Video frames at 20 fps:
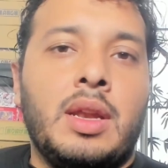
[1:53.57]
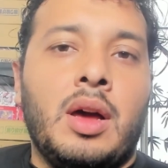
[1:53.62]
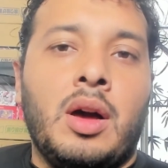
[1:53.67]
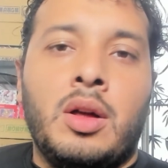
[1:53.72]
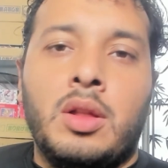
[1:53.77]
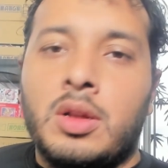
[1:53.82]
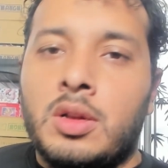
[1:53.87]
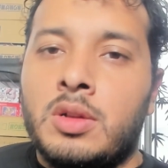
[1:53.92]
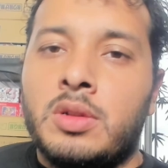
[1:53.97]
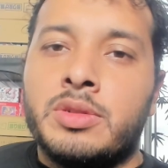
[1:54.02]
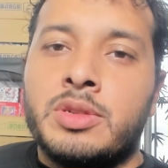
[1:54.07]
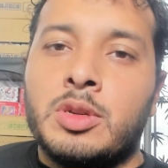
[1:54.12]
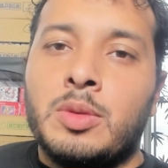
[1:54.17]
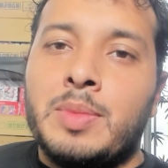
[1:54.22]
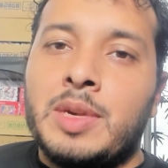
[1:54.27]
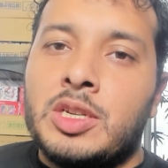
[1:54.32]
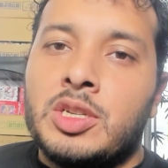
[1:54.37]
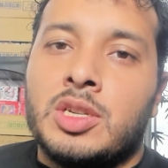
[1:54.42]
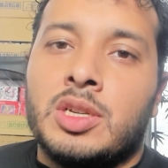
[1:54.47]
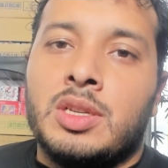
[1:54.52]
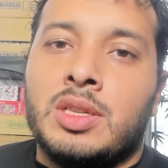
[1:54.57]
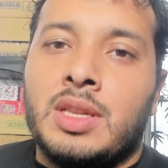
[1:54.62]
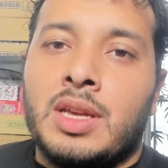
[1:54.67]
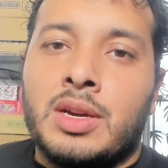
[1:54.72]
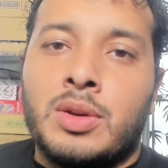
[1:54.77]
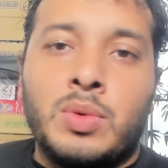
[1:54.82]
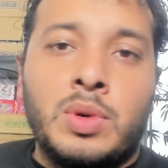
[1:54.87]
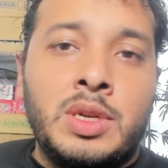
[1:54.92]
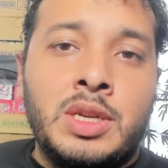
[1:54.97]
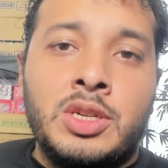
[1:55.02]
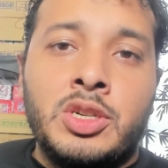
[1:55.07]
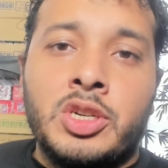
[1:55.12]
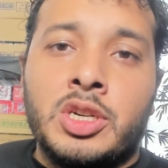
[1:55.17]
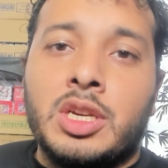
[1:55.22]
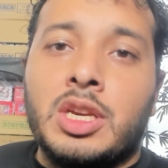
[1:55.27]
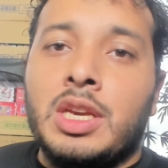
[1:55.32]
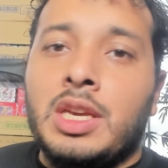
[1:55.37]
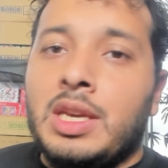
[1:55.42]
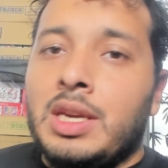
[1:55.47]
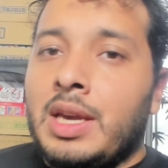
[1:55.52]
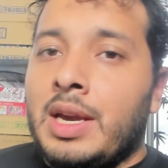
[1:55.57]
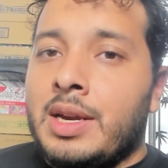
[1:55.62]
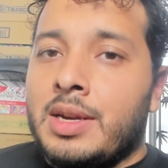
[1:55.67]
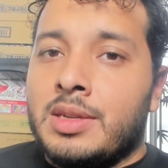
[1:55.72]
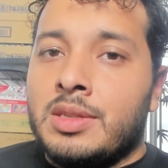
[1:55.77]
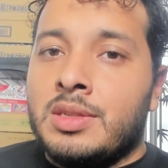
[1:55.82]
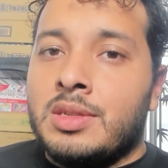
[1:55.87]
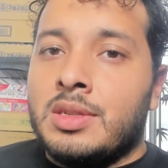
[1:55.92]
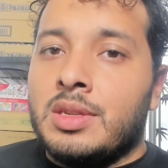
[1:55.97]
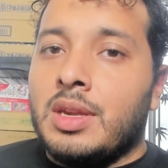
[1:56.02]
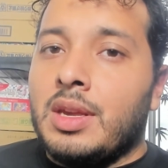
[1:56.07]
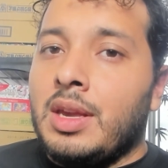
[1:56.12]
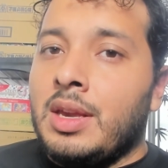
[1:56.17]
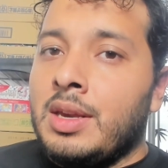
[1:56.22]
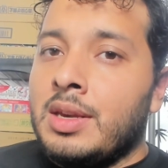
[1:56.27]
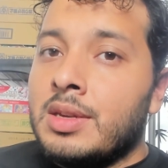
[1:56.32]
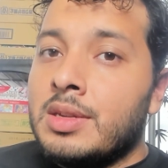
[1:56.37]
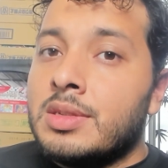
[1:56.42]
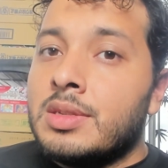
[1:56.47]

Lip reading: I'll also mention that Greninja EX is